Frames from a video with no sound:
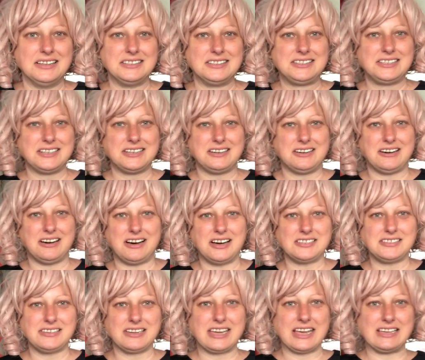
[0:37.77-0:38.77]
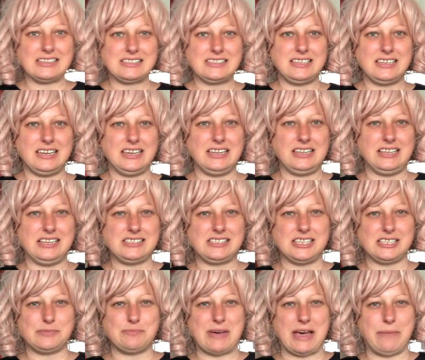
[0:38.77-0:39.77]
So as you can see, this
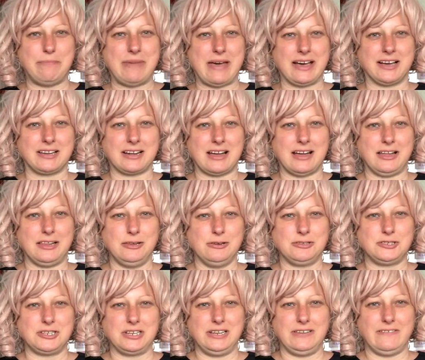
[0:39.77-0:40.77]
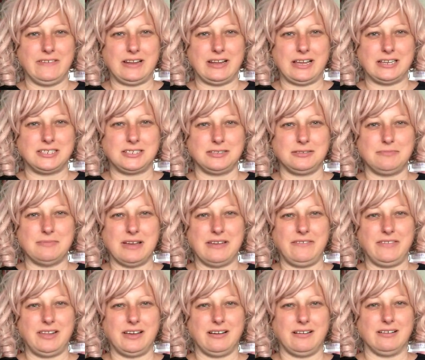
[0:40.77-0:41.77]
is my background usually when I shoot my
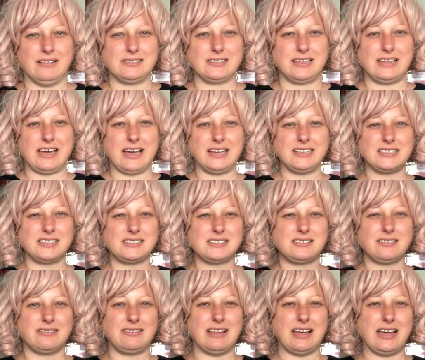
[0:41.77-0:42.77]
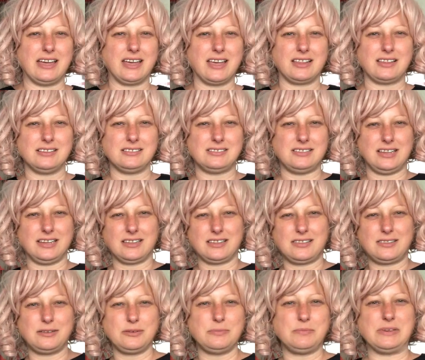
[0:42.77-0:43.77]
videos, and I just don't like it. It's like
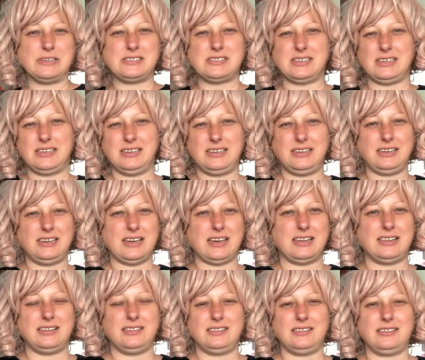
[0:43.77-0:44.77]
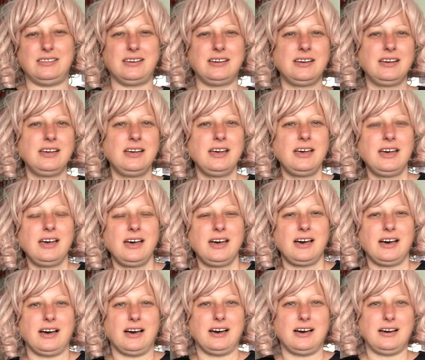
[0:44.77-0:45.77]
too busy and
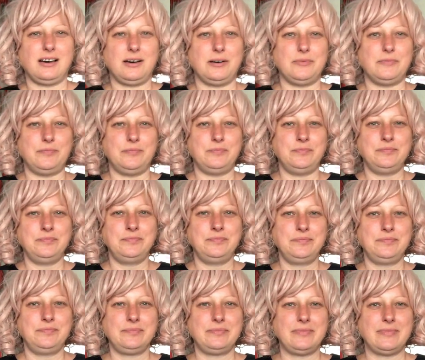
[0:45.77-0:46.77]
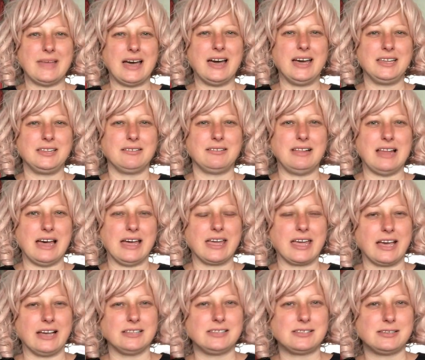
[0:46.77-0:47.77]
I don't like
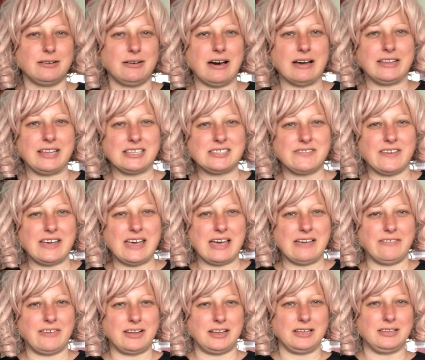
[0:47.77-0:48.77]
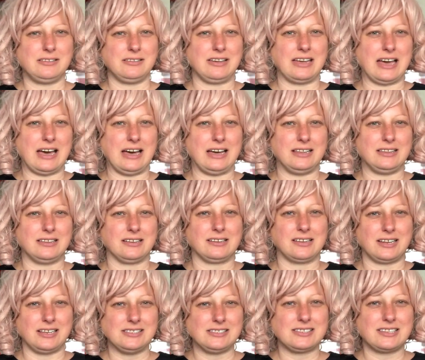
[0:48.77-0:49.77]
it, so that's why I wanted to get the
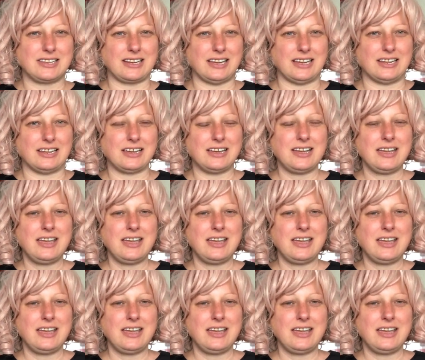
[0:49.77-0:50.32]
green screen.